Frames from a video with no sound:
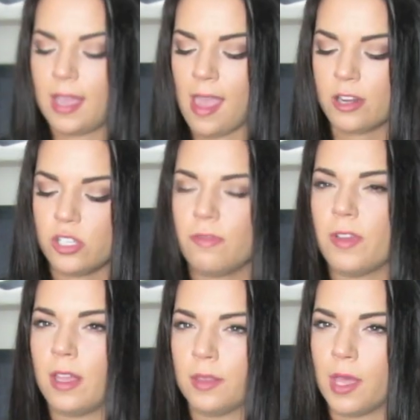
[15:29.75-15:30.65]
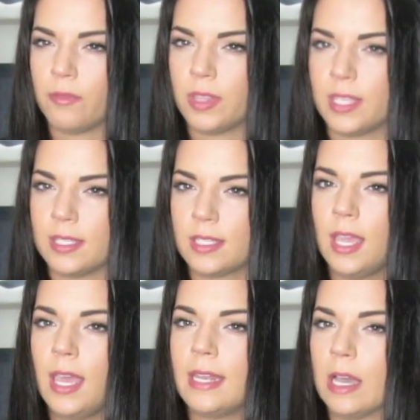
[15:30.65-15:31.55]
I actually fell in love with this
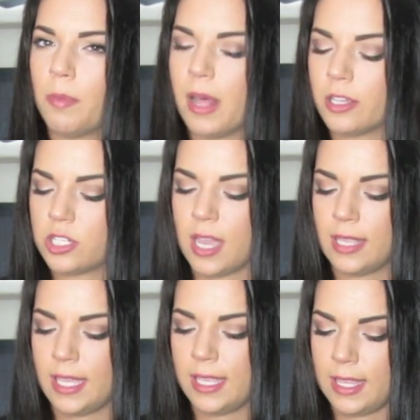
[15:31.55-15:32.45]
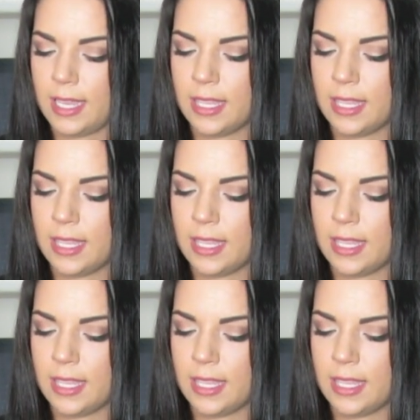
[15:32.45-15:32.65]
nail polish line lately,